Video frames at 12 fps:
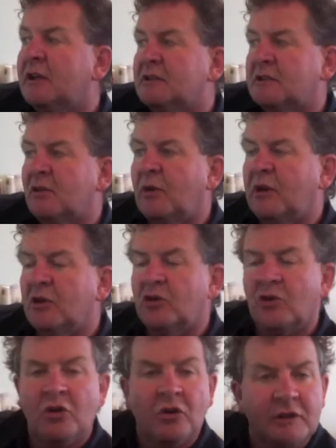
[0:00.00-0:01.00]
So what you're
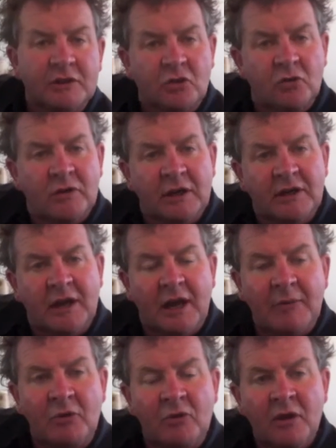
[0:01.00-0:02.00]
doing on the sorting
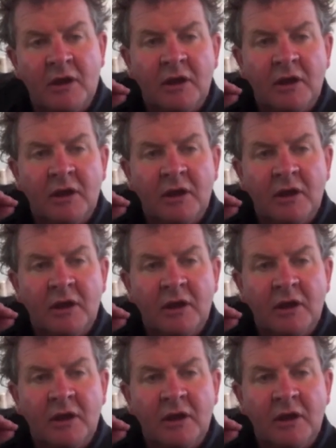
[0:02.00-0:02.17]
table,